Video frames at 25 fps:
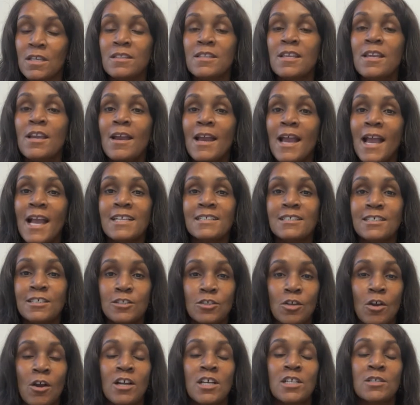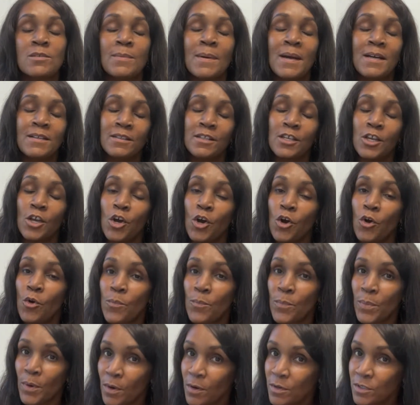they're actually talking about their own
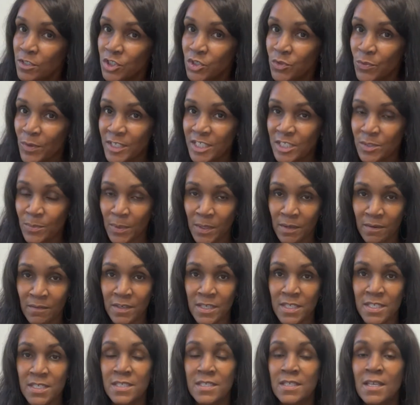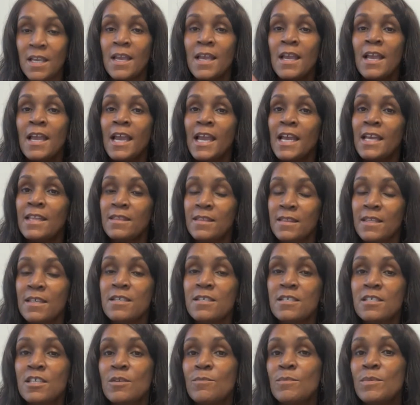personal experience, and
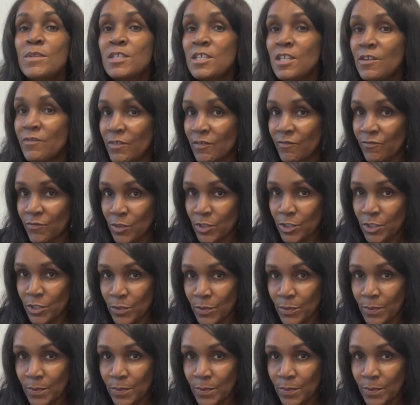this can be different for you.